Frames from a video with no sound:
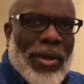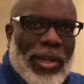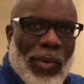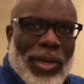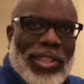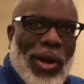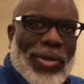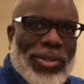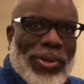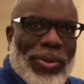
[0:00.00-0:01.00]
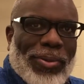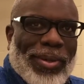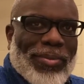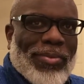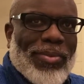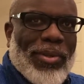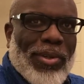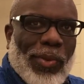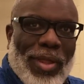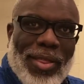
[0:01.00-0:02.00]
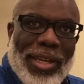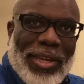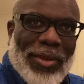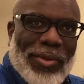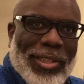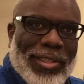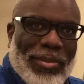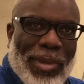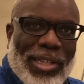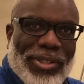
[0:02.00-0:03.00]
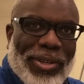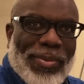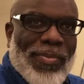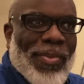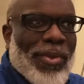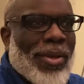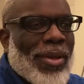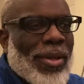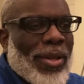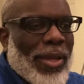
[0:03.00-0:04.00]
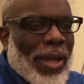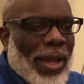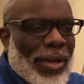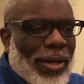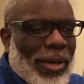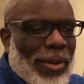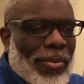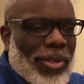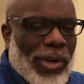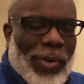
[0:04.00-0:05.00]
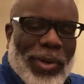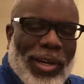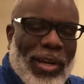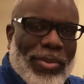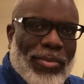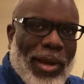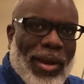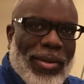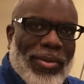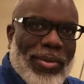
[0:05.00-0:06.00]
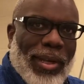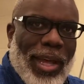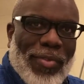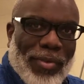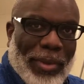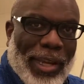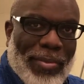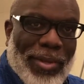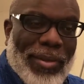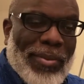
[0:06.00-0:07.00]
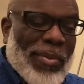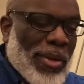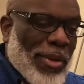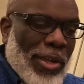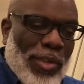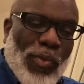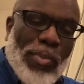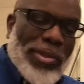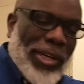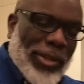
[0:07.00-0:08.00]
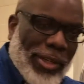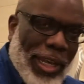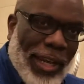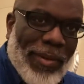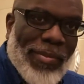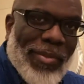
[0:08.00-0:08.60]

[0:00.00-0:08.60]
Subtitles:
They want to talk to you and they want to see you, just measure you. And so he would come to my classroom and get me. This one particular day,